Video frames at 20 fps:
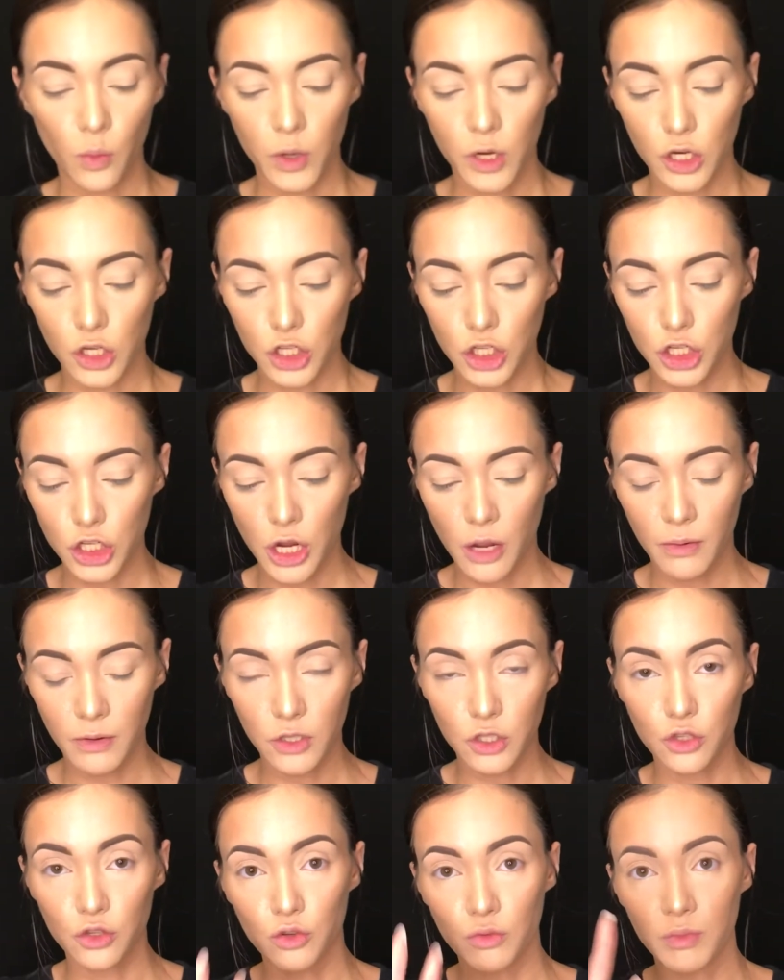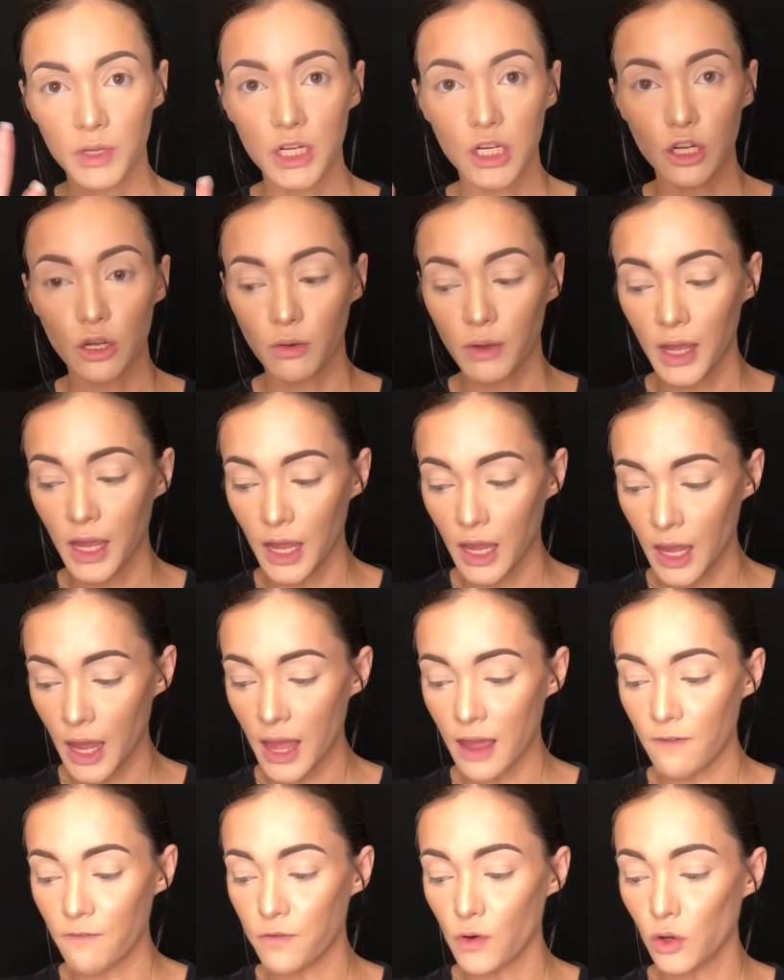we are just going to be doing
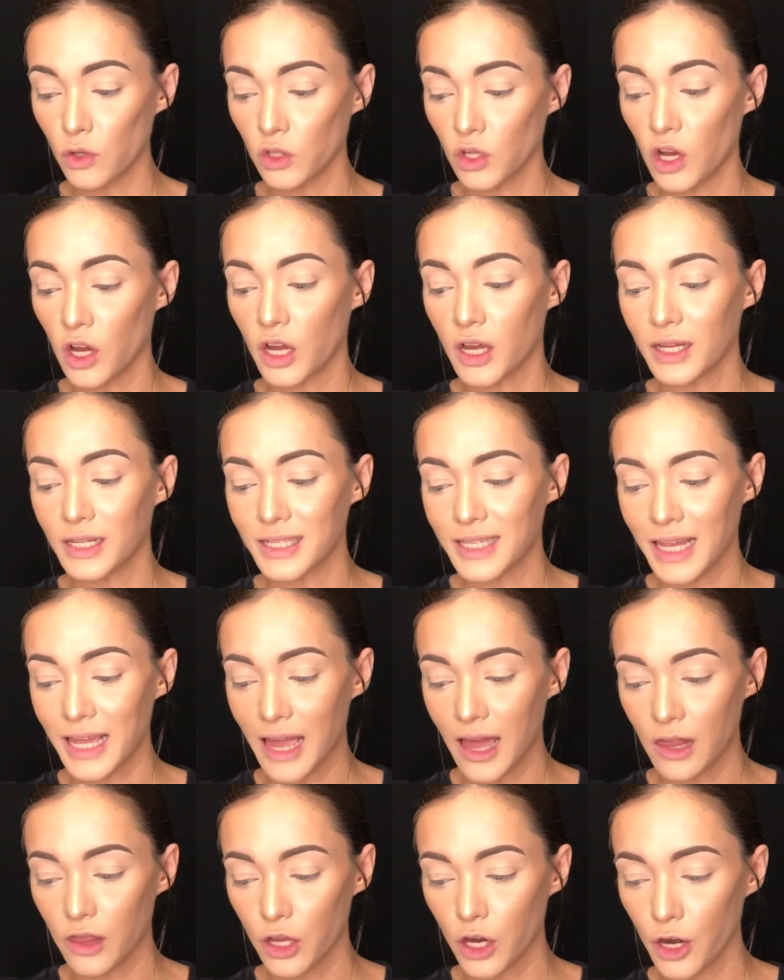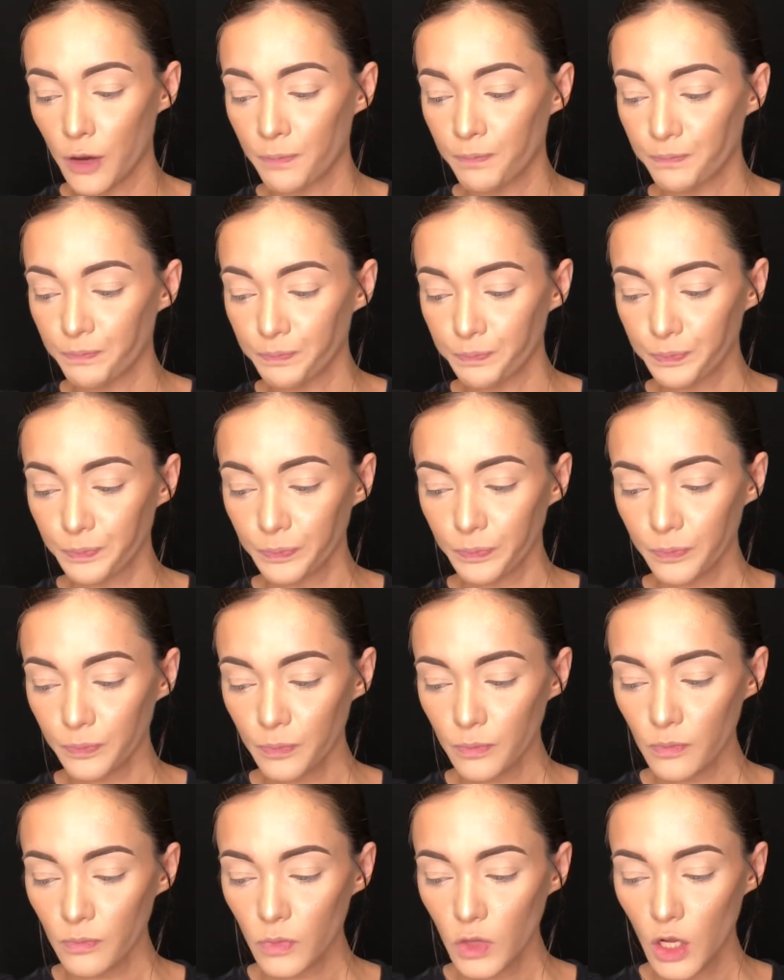a full look together.
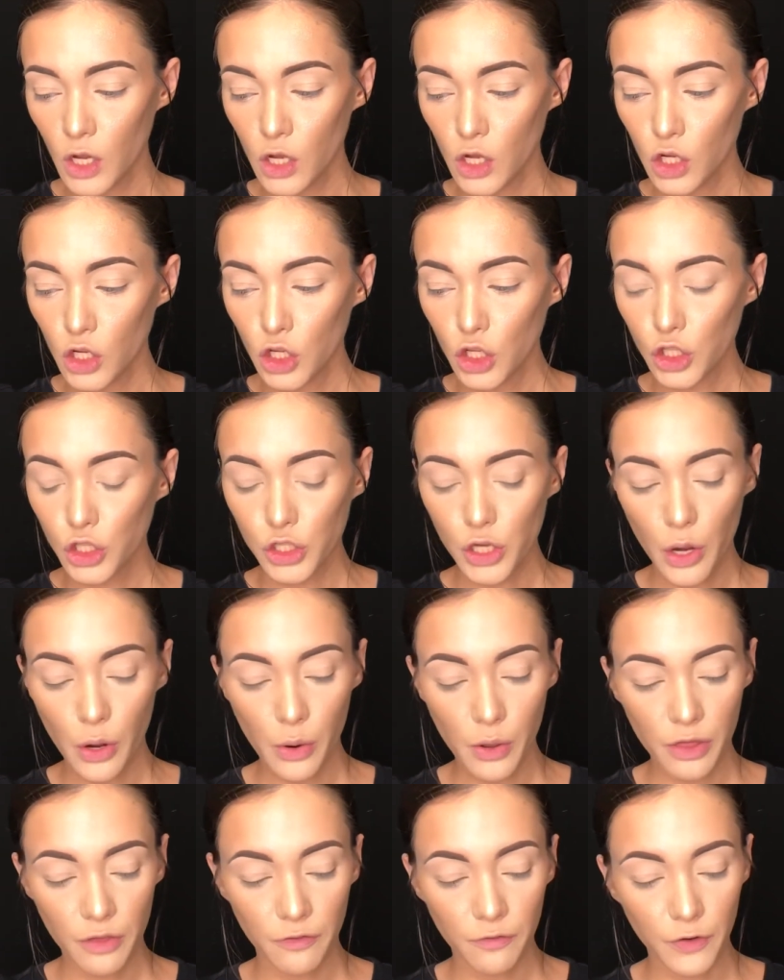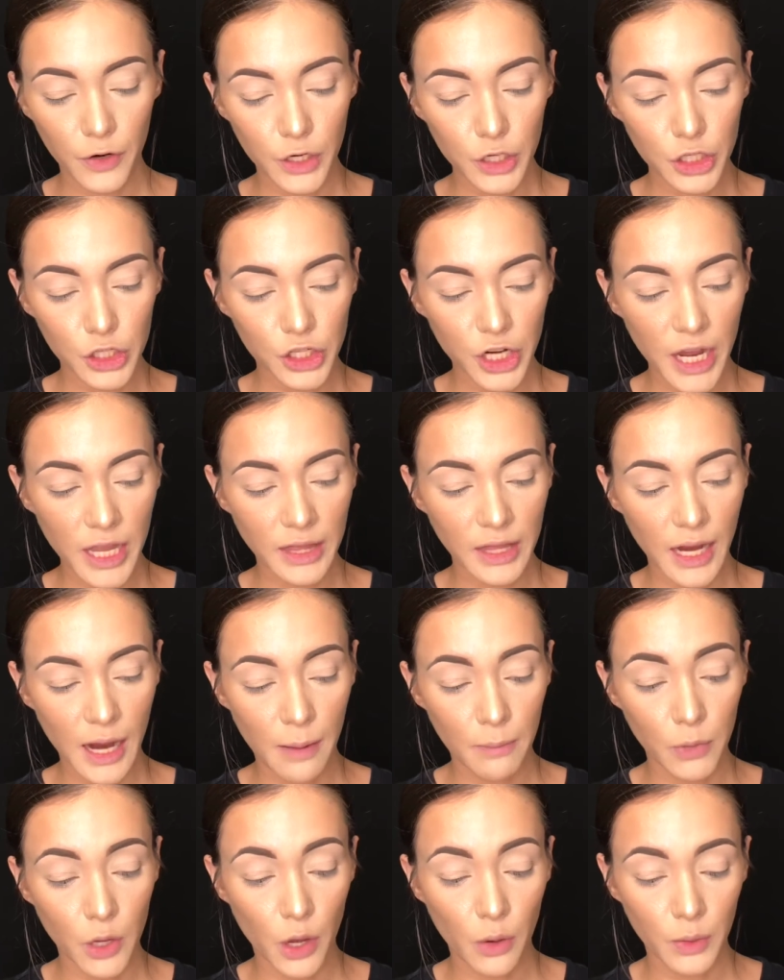So the first shade that
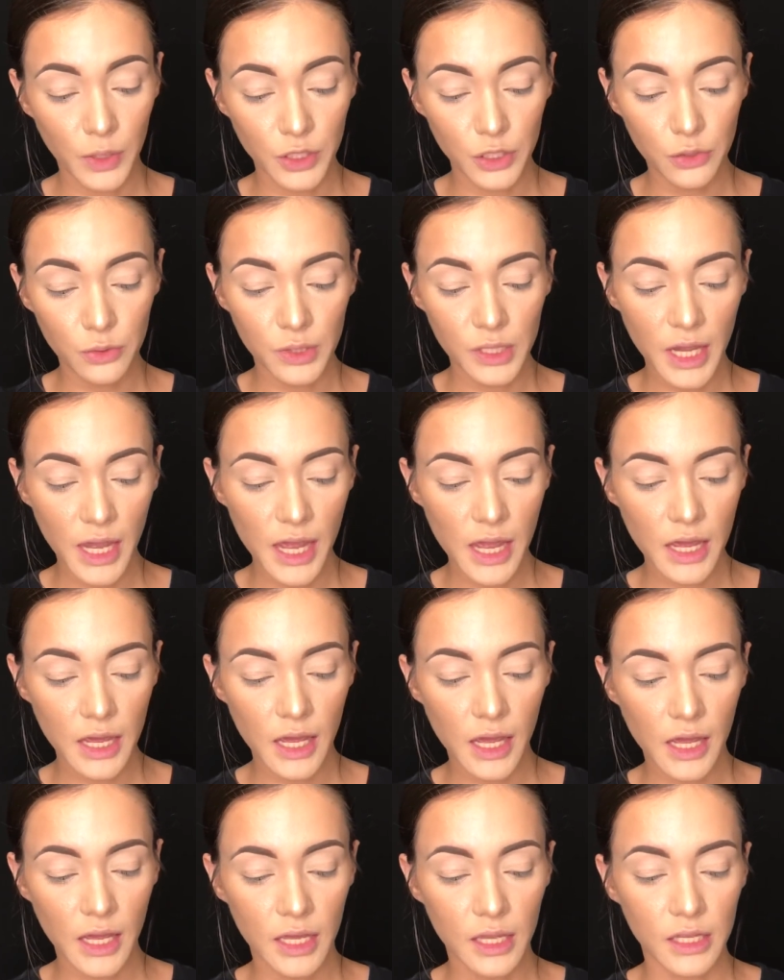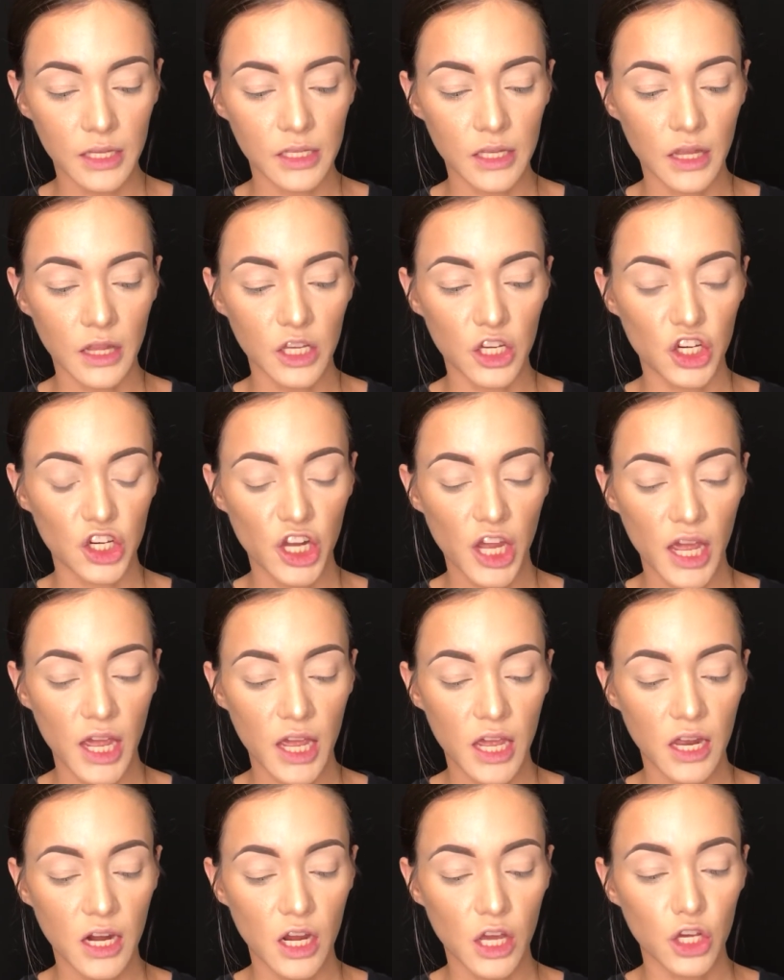I'm going to take is the
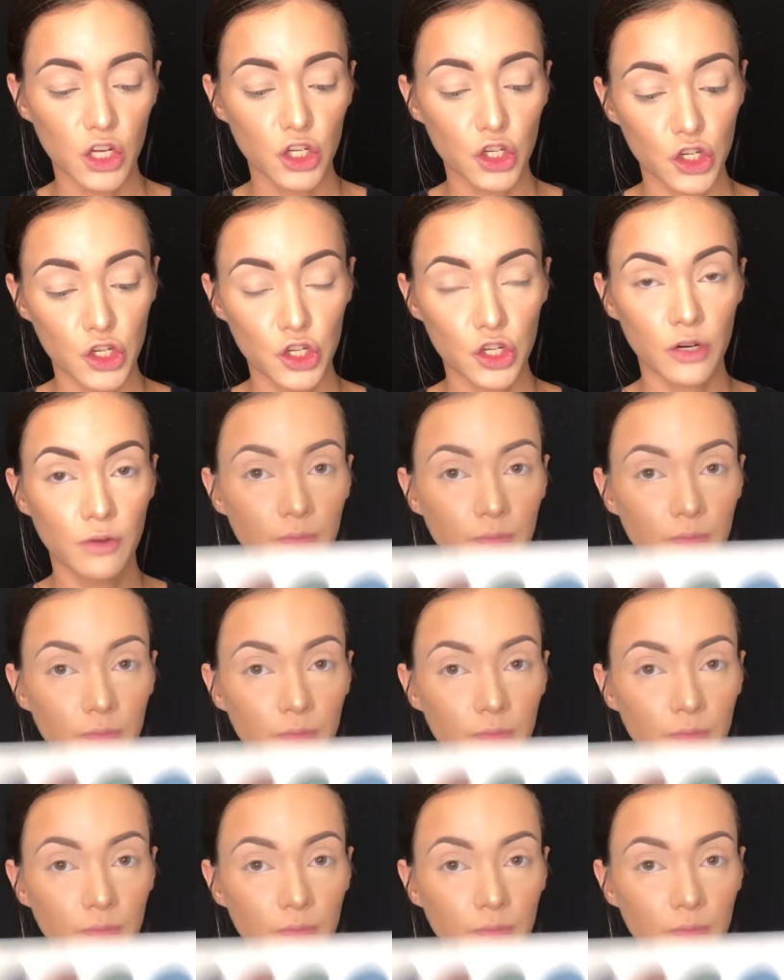shade Shh,